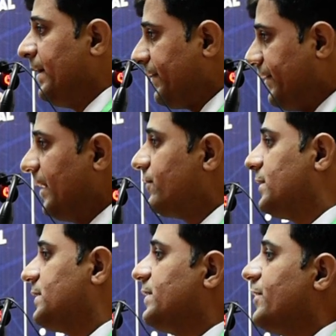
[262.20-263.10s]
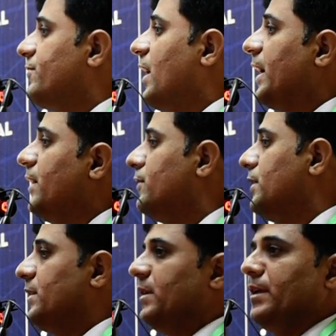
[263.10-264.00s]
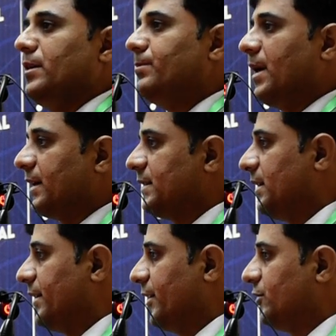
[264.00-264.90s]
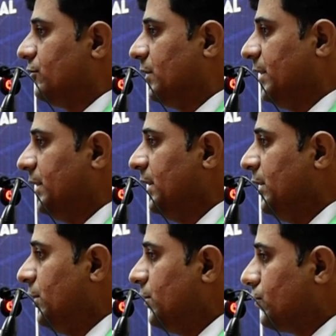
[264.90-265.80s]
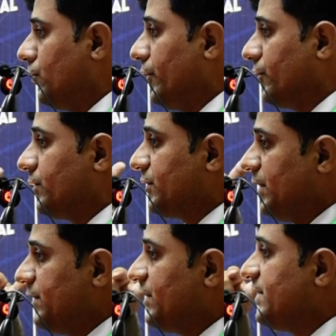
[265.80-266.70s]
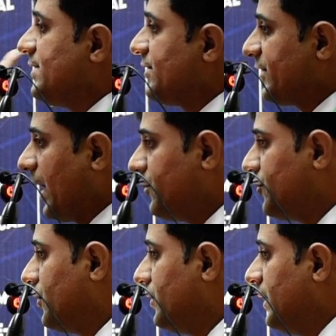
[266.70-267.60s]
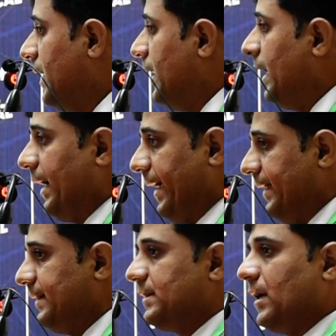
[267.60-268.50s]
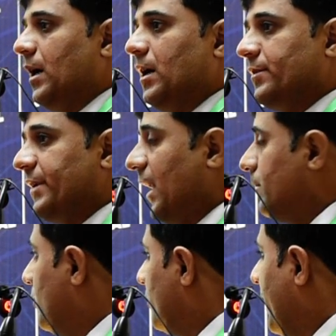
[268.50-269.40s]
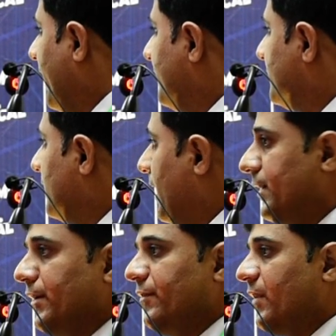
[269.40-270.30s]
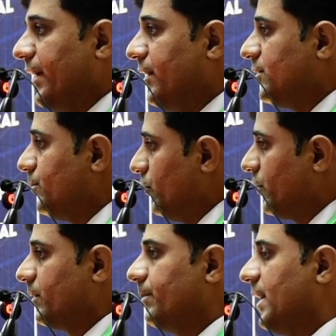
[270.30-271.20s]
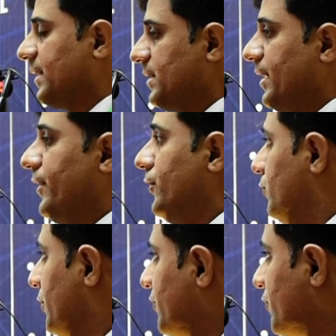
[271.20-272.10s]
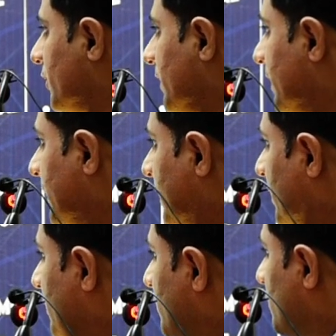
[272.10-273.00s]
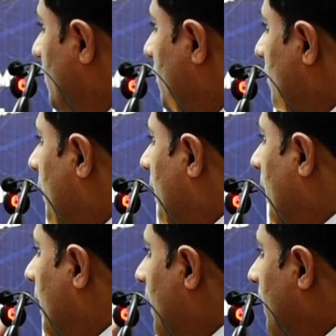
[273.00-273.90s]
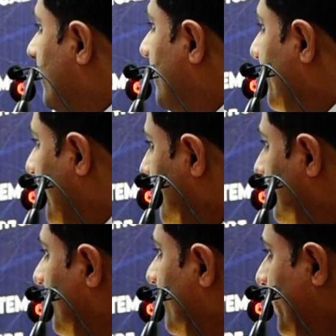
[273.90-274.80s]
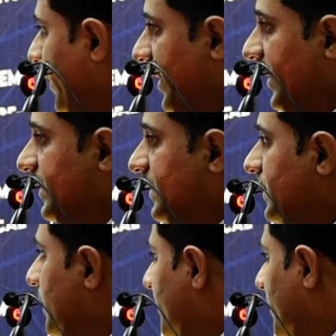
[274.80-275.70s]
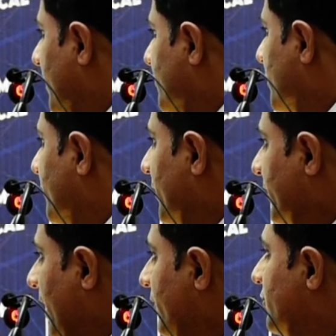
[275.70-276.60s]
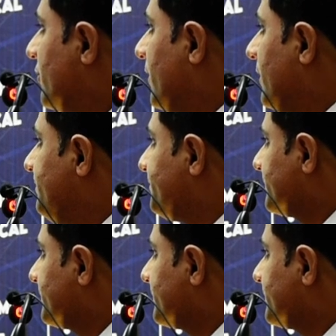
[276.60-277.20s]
that was revived in Pakistan actually. So since its inception, as Talbot has identified in his book Pakistan a New History, so the freedom of press, the prevention detention,